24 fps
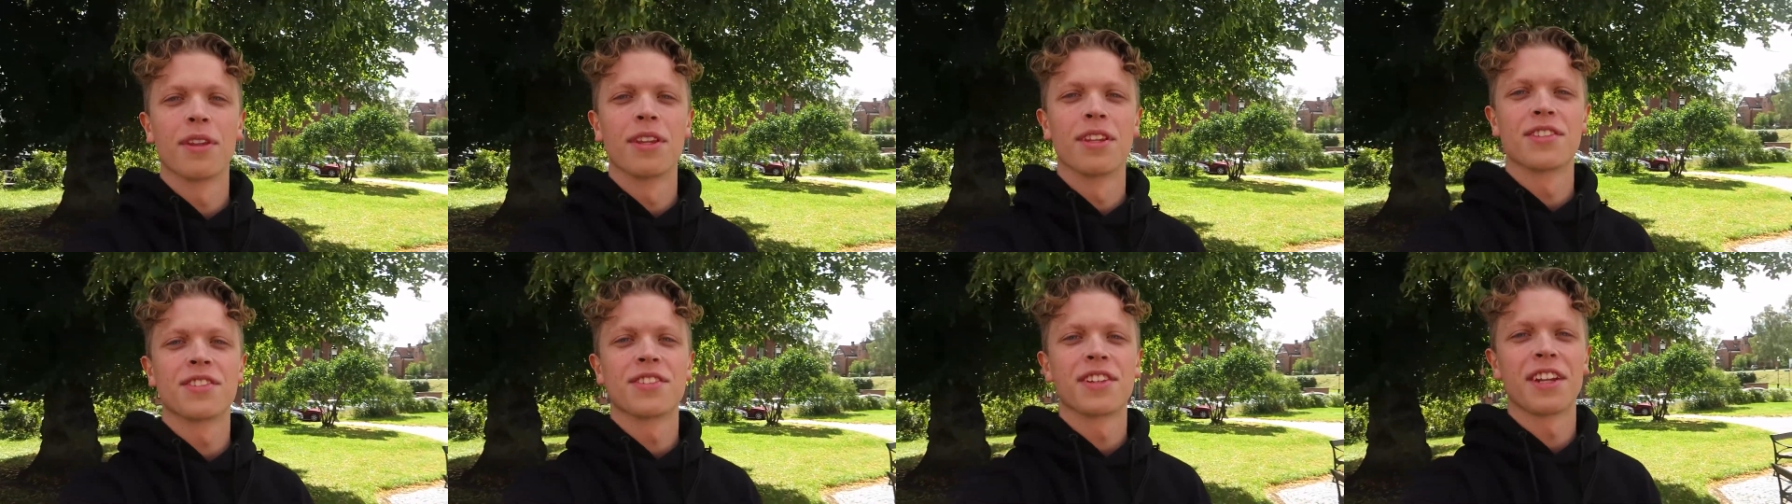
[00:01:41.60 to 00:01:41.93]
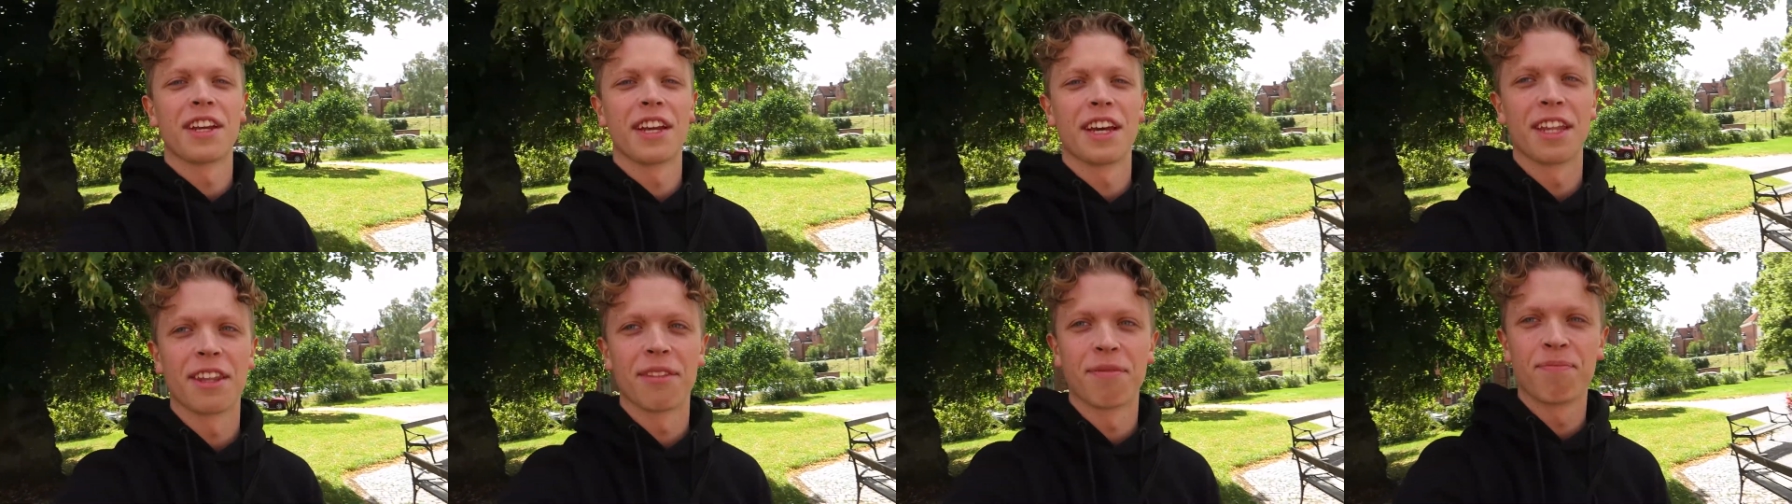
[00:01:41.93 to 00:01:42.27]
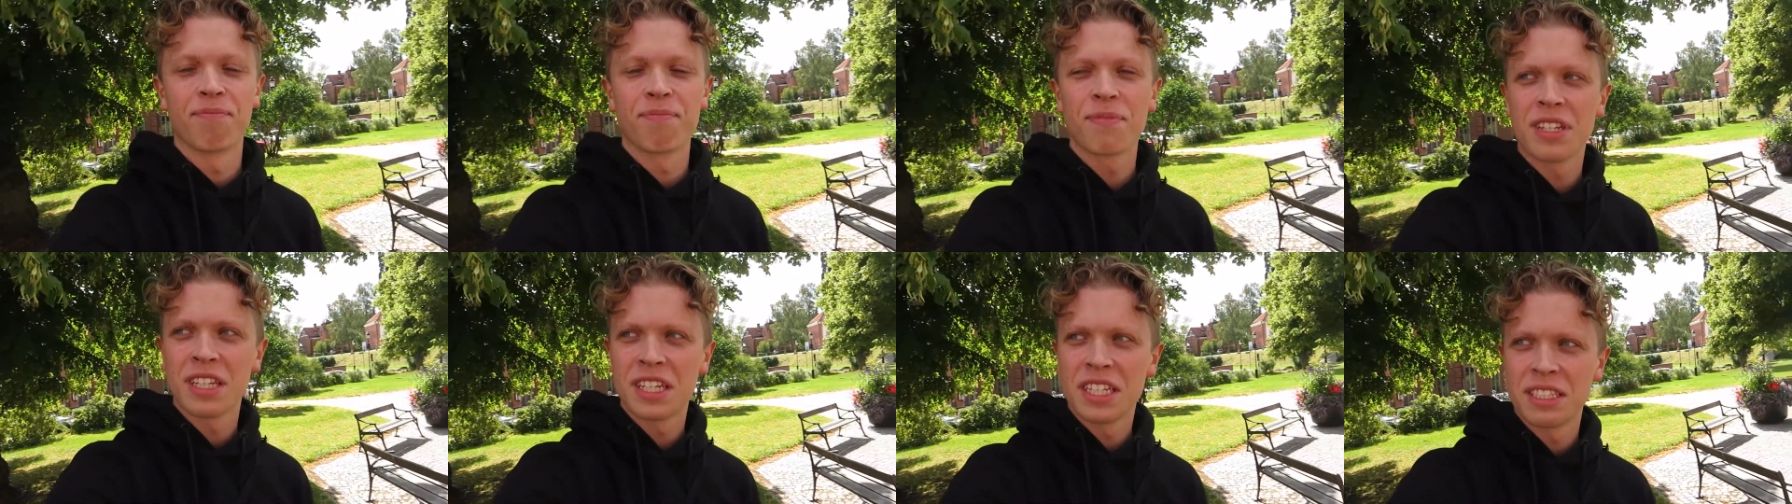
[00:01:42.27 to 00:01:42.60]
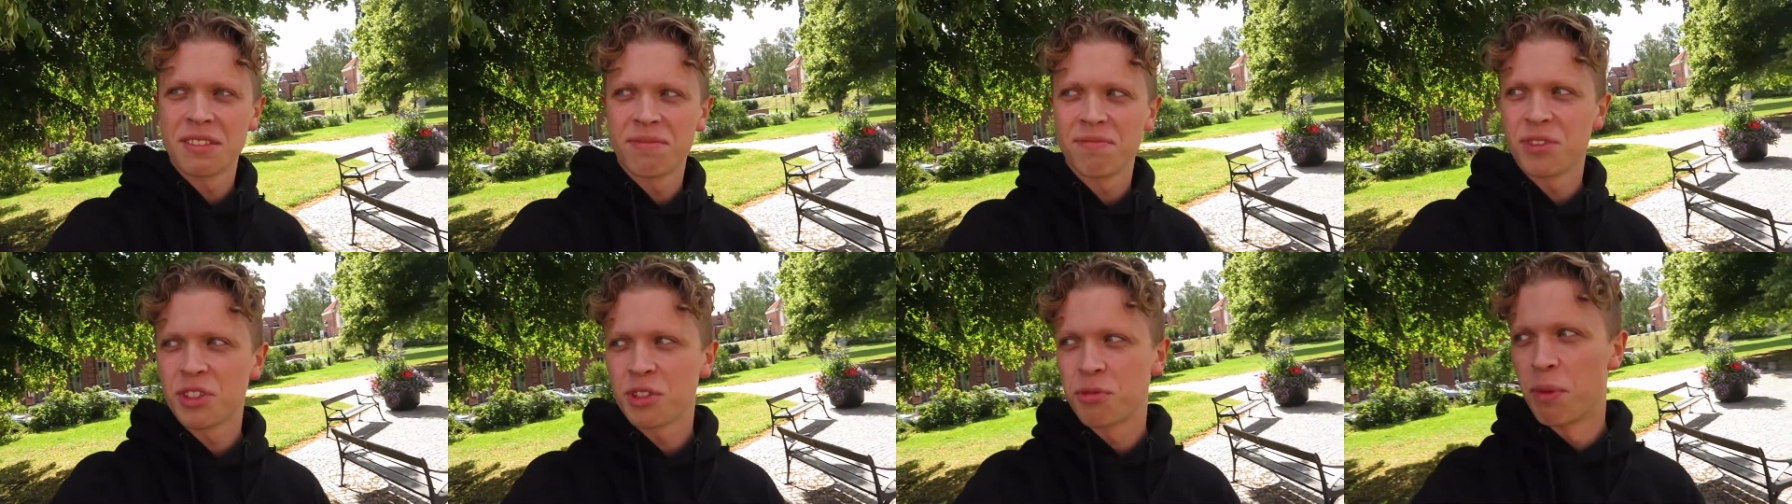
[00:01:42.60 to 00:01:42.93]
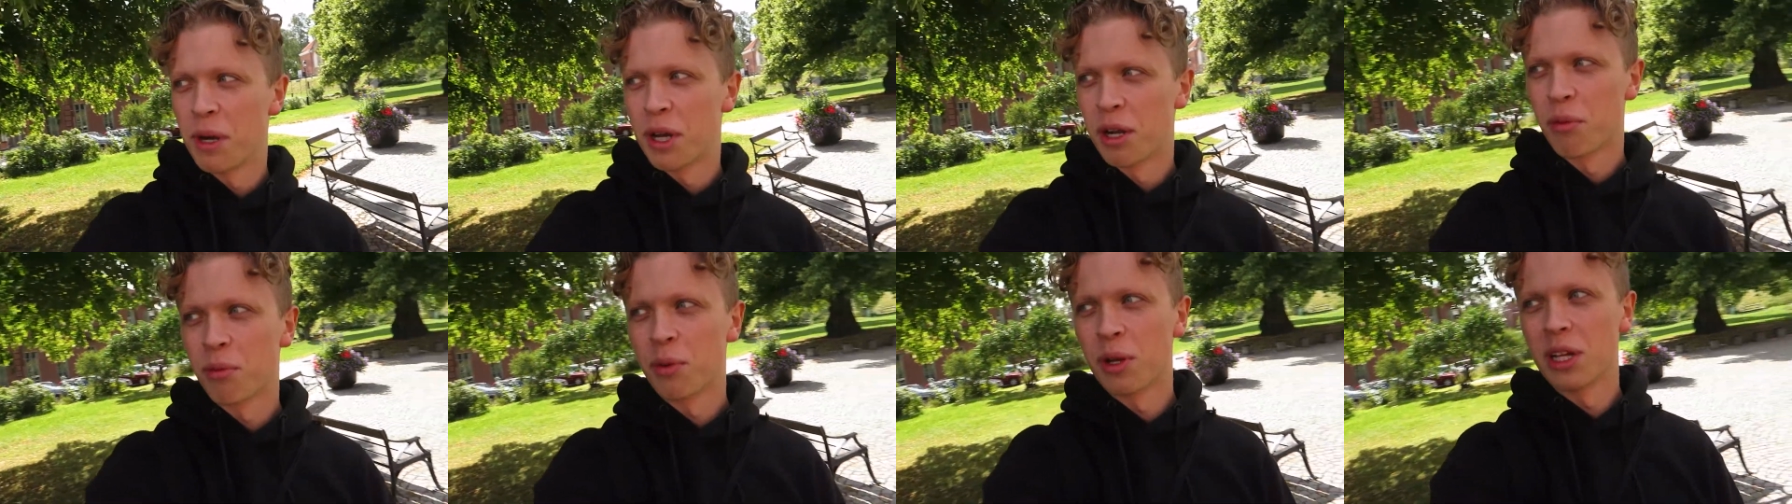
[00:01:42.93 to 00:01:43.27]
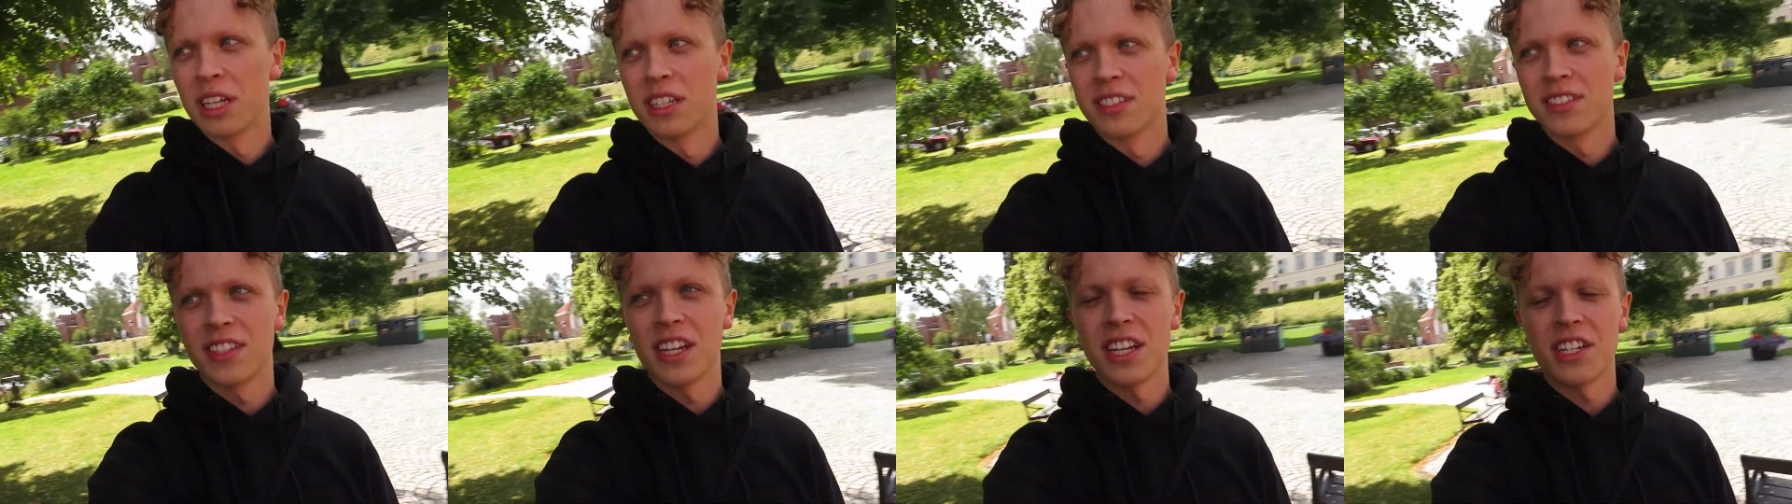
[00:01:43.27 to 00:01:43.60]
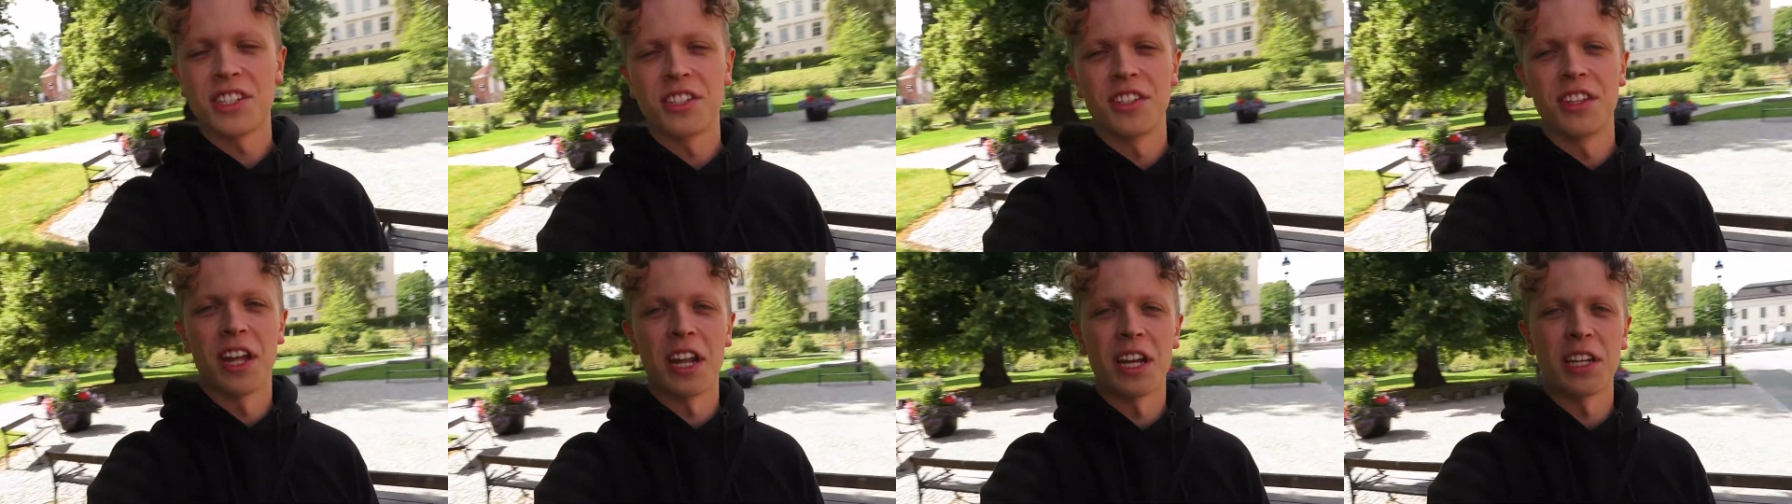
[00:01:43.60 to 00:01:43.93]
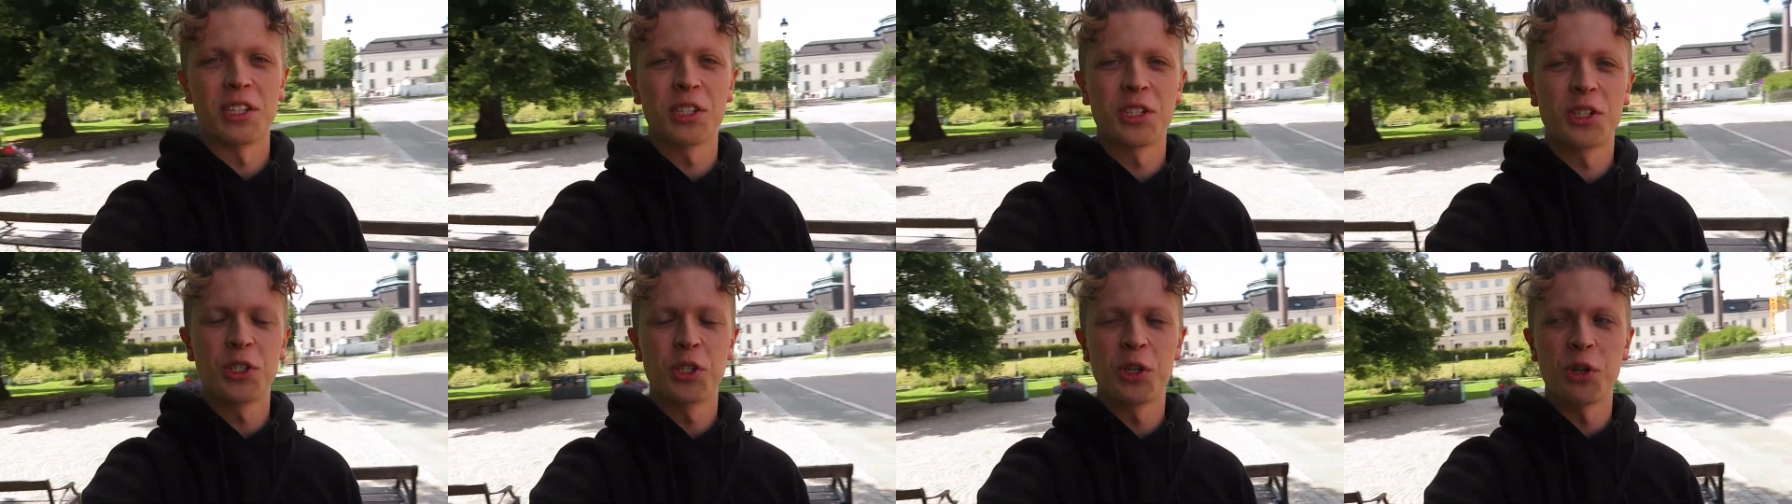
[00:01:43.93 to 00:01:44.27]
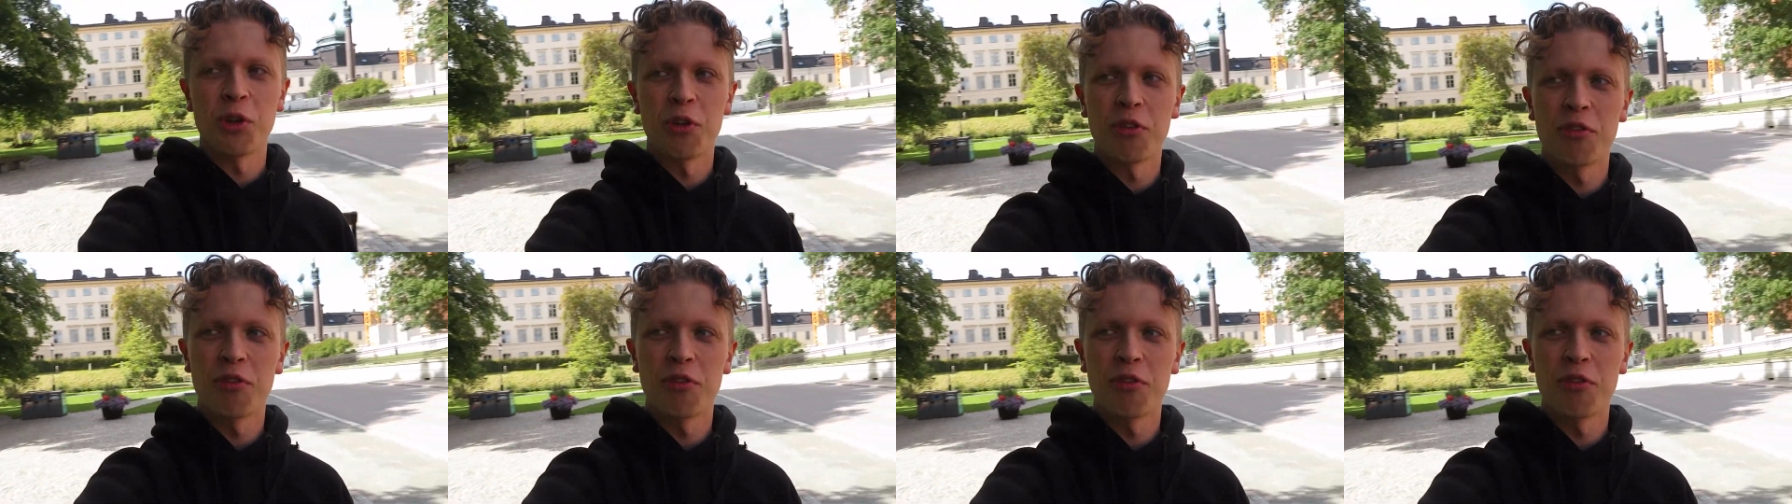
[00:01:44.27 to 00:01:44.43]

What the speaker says: in the city and just made a realization that I should